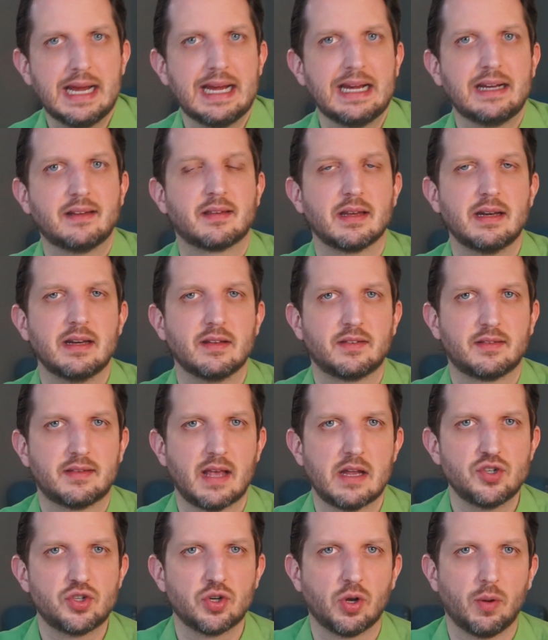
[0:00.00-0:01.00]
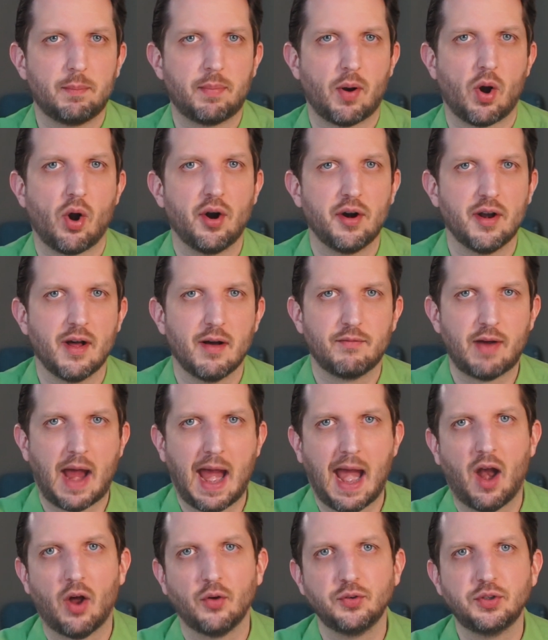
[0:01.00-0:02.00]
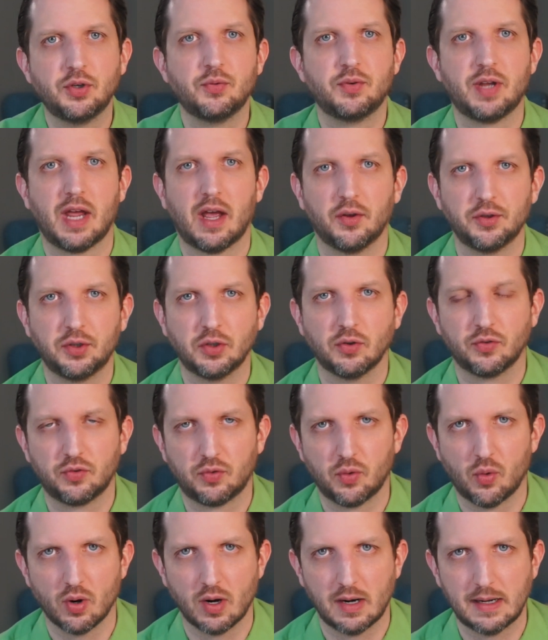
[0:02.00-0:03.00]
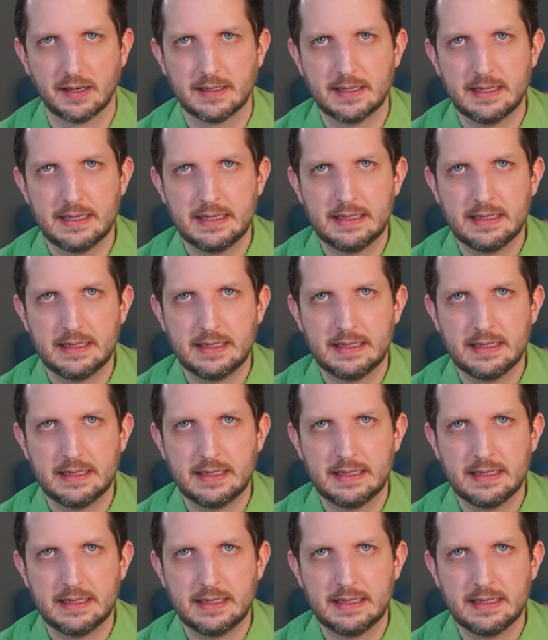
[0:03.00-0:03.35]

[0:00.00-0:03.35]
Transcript: it's an essential part of how you tell your story.